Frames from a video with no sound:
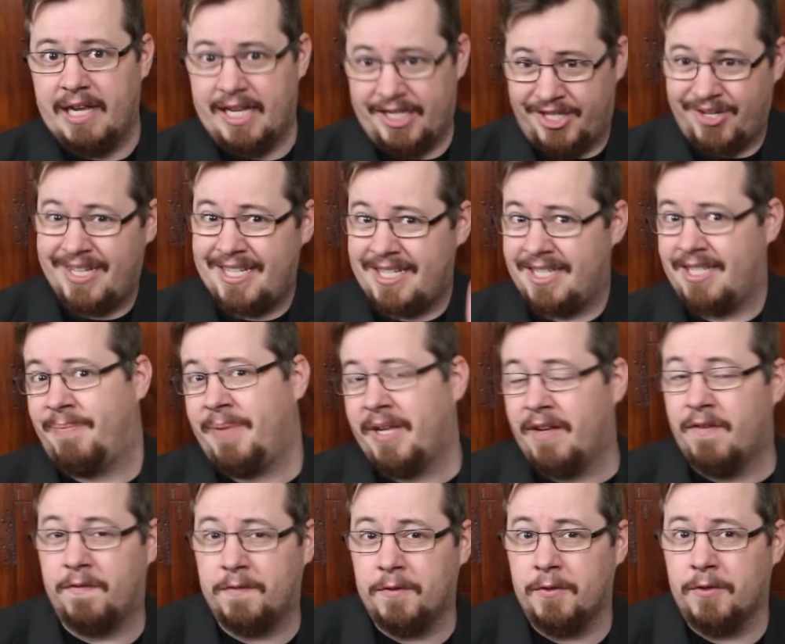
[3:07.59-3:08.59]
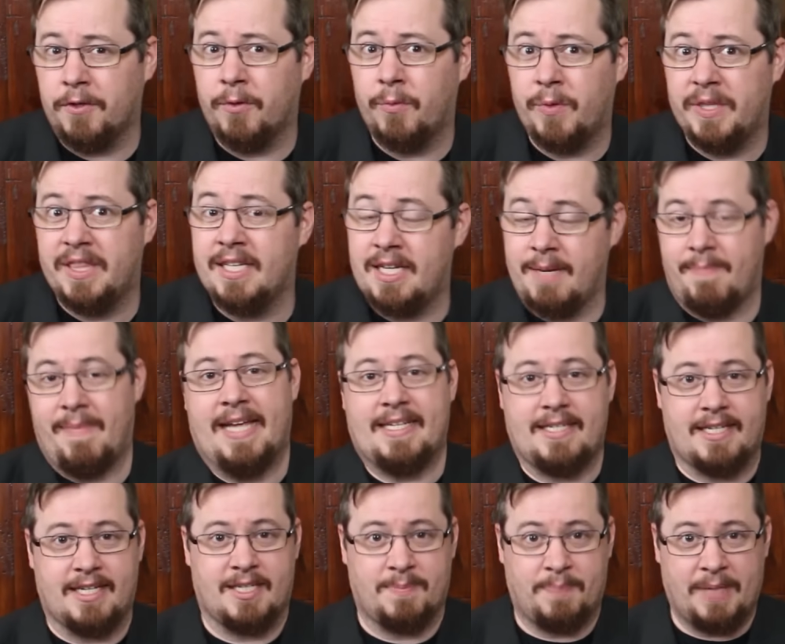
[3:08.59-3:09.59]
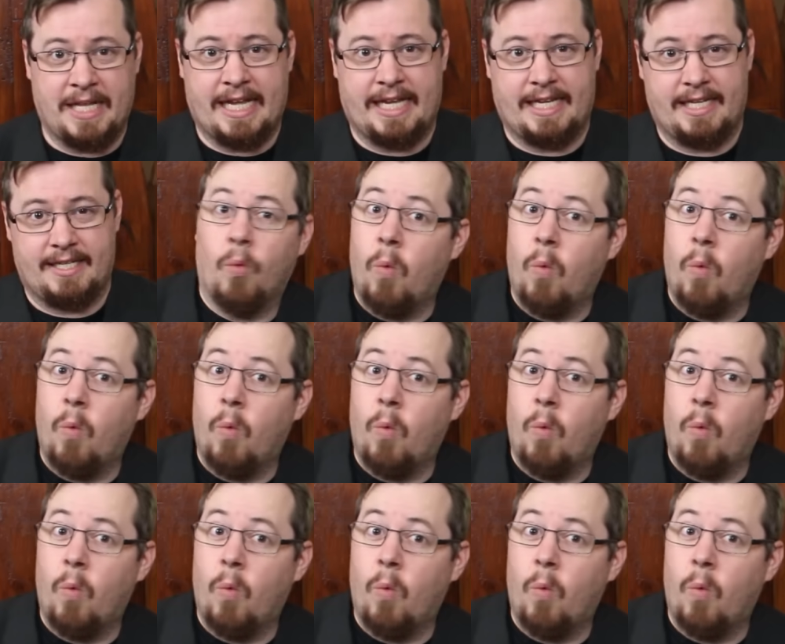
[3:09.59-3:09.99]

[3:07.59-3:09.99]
And so this is a big flaw with the Damascus Blade.